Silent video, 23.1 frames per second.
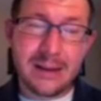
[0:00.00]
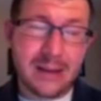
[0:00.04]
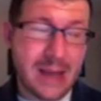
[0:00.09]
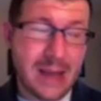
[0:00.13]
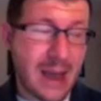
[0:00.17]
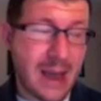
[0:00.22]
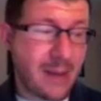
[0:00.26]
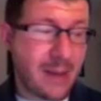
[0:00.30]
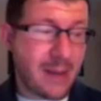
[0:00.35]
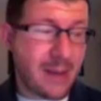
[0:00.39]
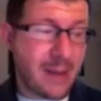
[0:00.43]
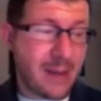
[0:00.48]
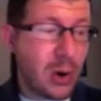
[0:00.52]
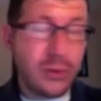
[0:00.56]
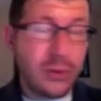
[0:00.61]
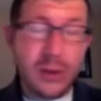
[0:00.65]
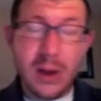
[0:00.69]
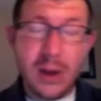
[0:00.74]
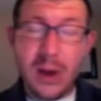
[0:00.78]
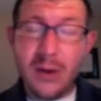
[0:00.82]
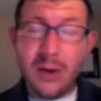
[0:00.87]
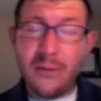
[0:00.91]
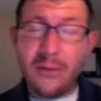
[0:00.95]
that both
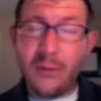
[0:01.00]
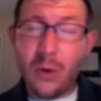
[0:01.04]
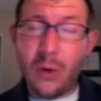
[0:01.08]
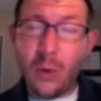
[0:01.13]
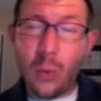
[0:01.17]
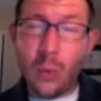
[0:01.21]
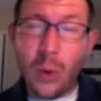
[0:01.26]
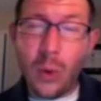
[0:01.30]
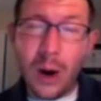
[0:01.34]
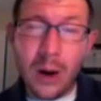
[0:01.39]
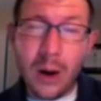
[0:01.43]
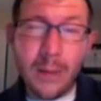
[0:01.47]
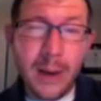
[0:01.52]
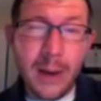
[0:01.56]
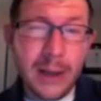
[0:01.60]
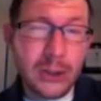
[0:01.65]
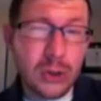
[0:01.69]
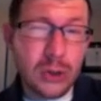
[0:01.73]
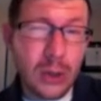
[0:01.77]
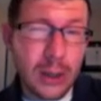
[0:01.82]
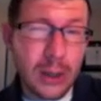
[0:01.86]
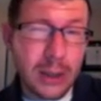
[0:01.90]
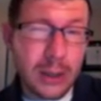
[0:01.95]
for where my
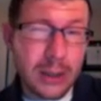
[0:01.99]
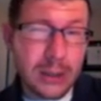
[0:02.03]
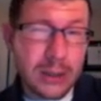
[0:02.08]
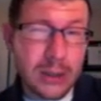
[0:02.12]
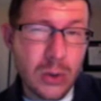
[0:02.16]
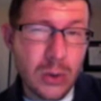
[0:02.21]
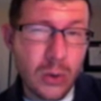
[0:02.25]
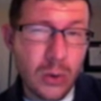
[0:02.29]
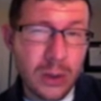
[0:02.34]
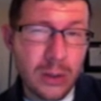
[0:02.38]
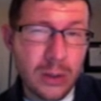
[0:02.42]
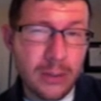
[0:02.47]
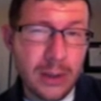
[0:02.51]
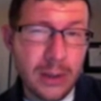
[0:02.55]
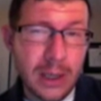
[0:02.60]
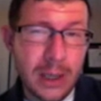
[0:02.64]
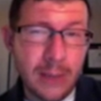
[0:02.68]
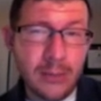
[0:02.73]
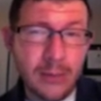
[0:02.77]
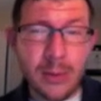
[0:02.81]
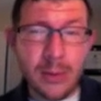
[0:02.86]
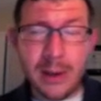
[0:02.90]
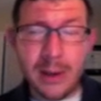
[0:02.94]
training is going to be
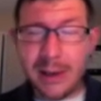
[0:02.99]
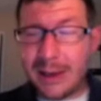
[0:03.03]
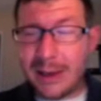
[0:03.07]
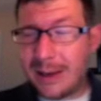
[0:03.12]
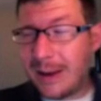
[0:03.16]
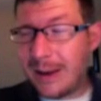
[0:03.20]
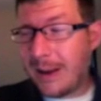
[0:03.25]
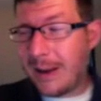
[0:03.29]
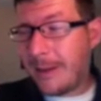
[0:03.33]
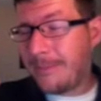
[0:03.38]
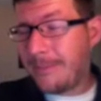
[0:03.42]
implemented